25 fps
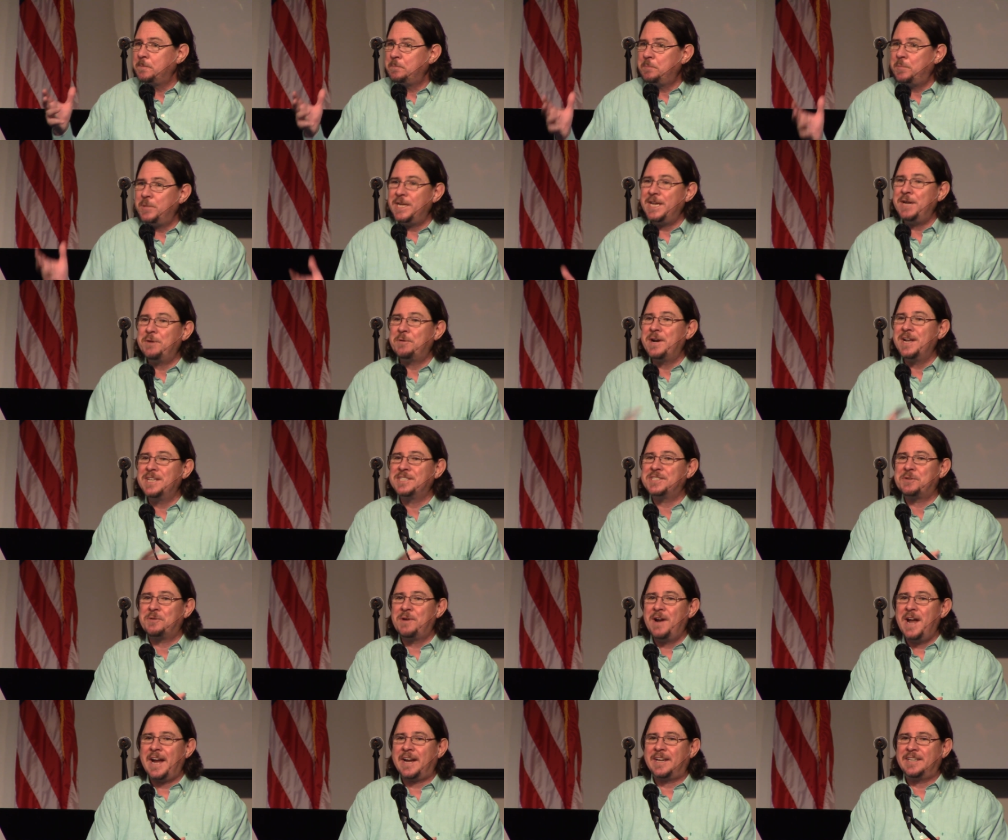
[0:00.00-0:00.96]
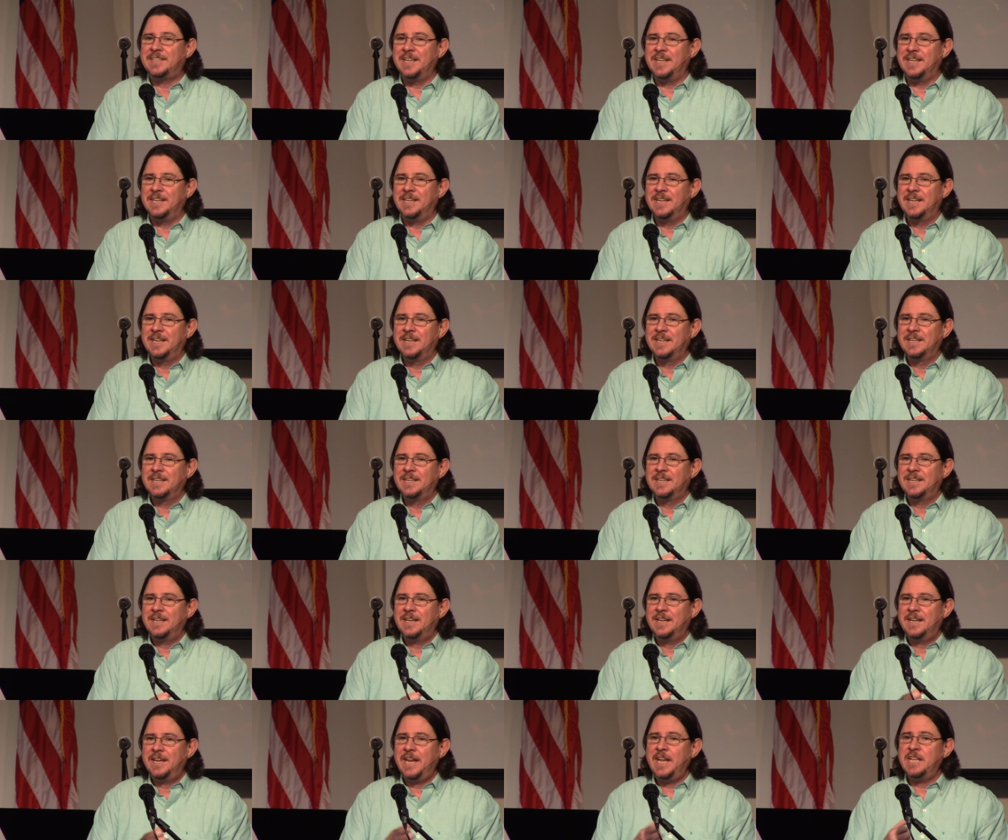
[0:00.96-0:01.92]
but he resurrected.
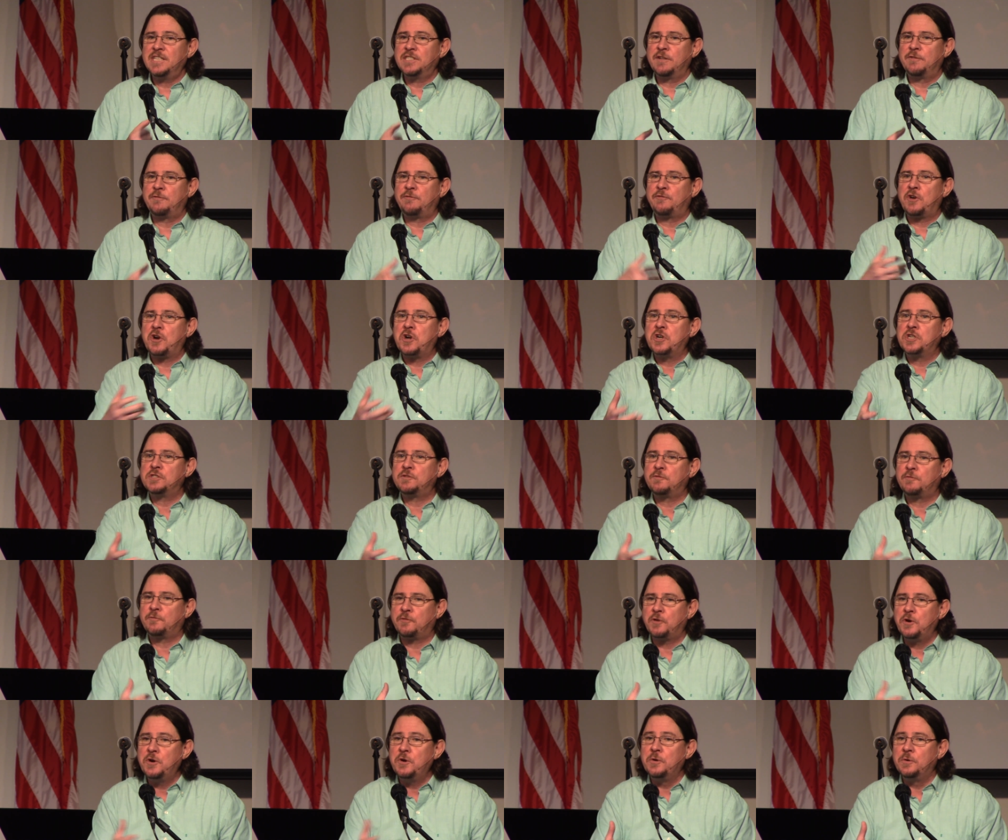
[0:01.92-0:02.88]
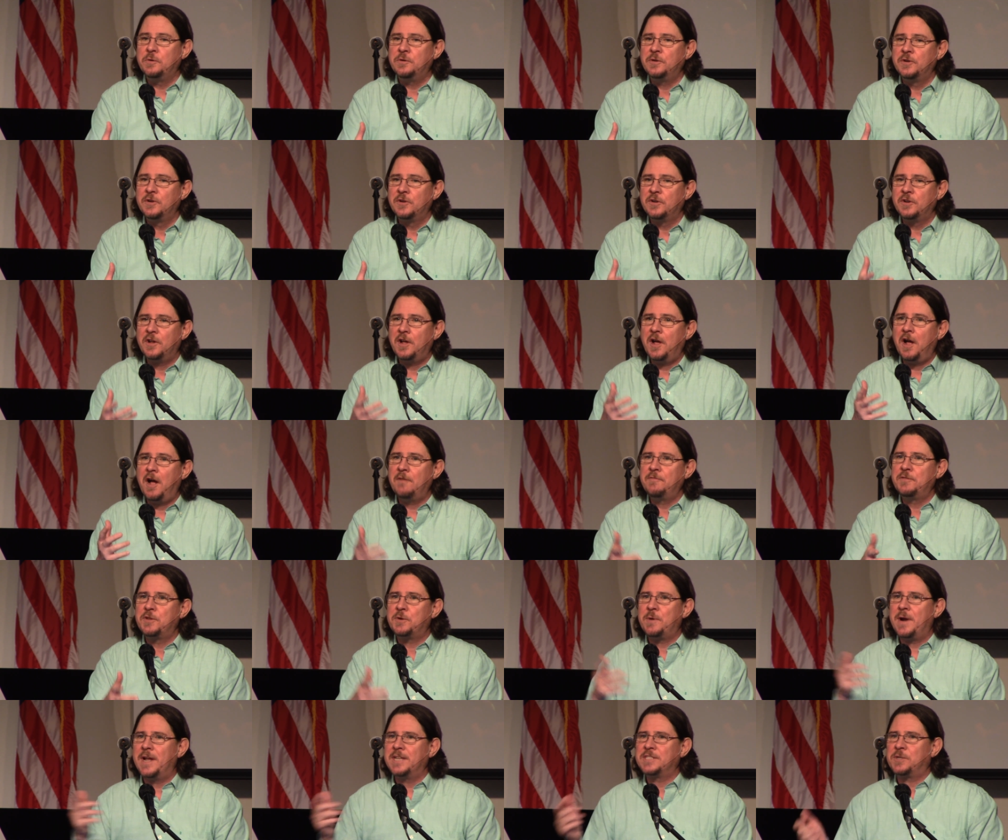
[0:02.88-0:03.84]
He's the first fruit
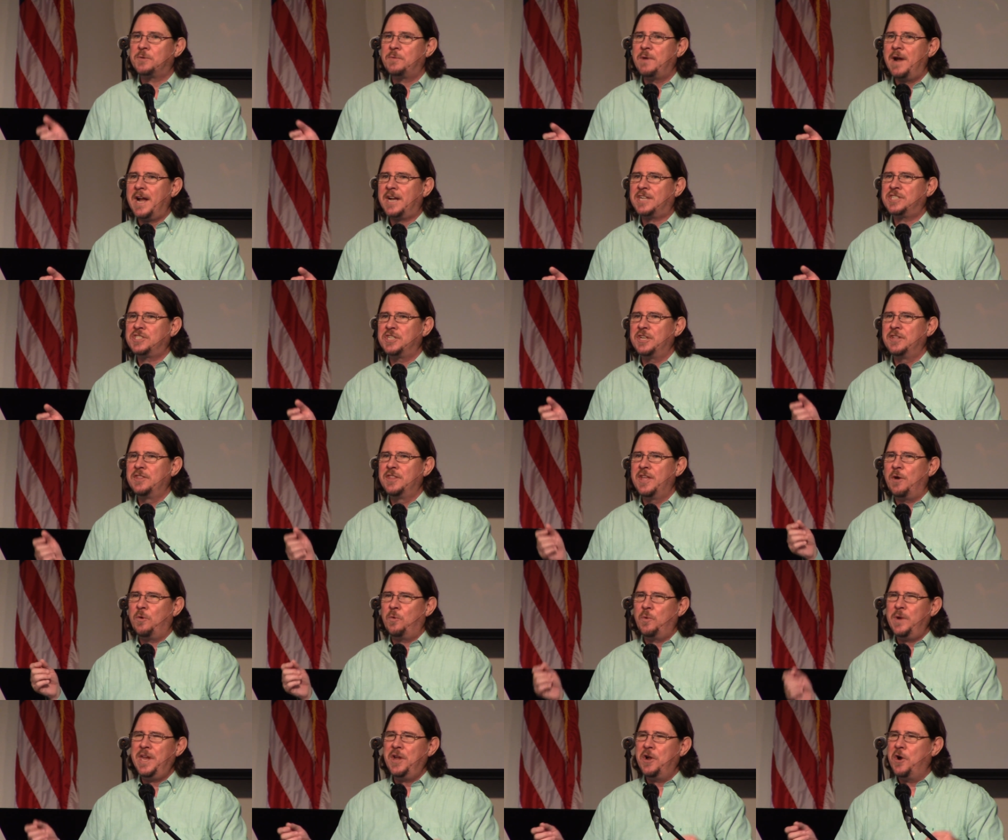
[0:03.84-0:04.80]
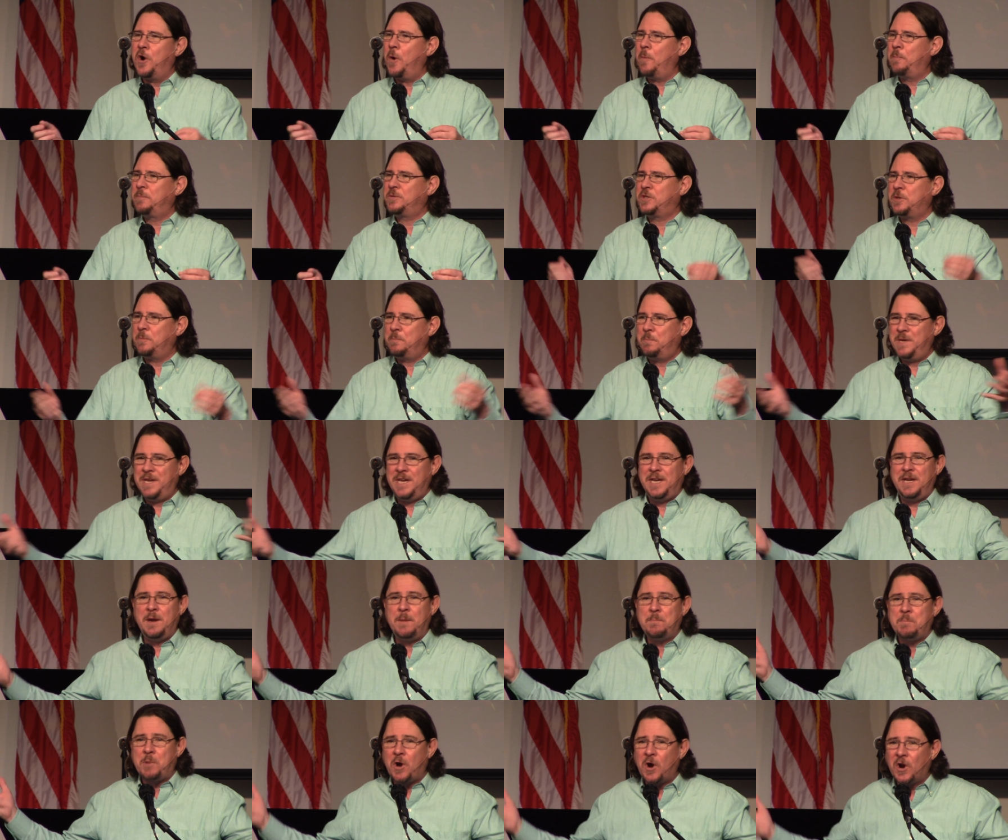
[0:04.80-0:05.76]
of the resurrection that we hope to
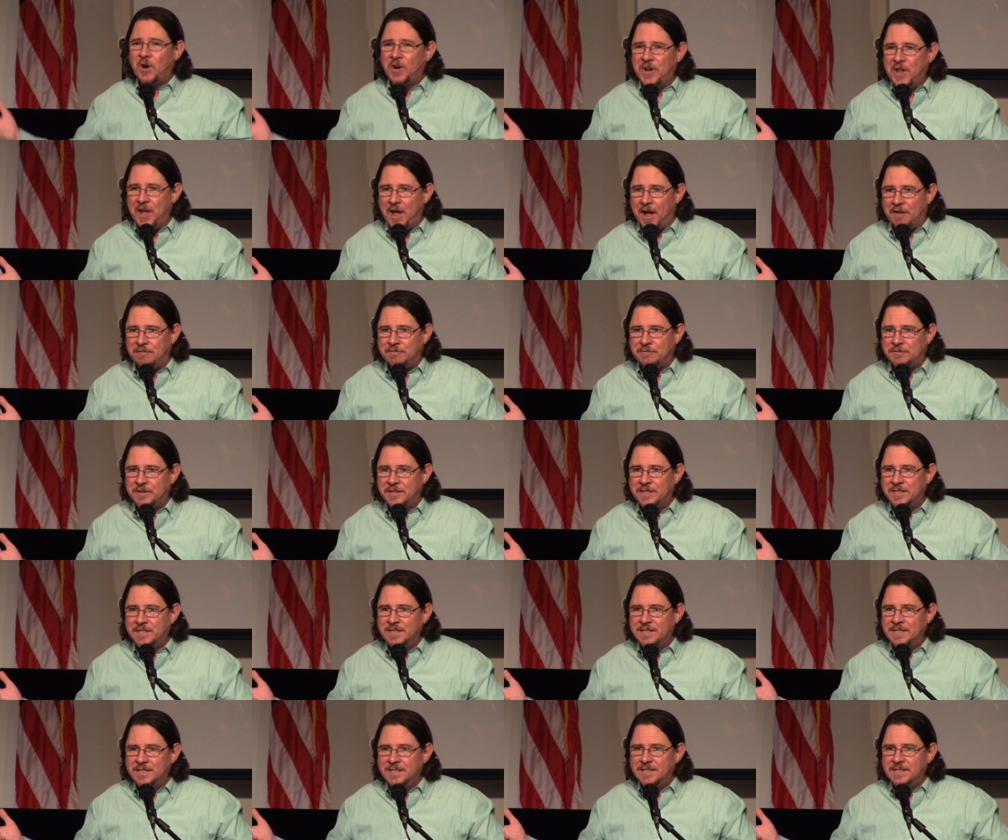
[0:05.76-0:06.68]
be a part of.